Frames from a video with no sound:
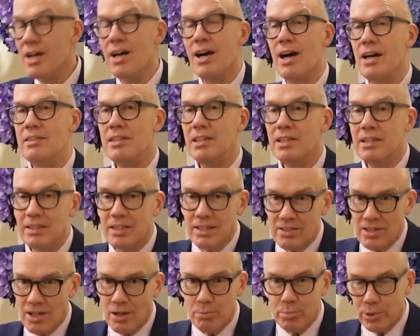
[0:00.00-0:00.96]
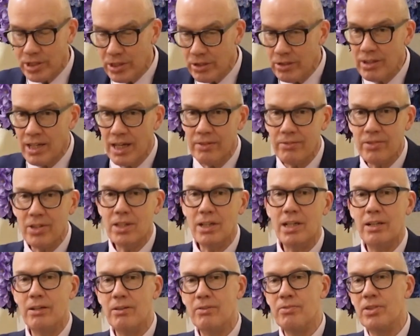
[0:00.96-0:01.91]
I think the example you gave
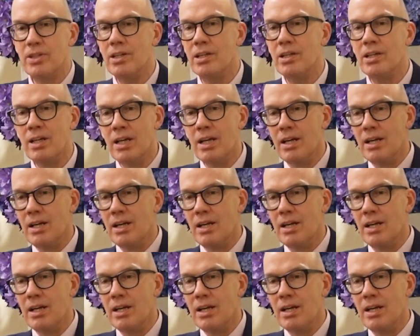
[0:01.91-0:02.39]
earlier of the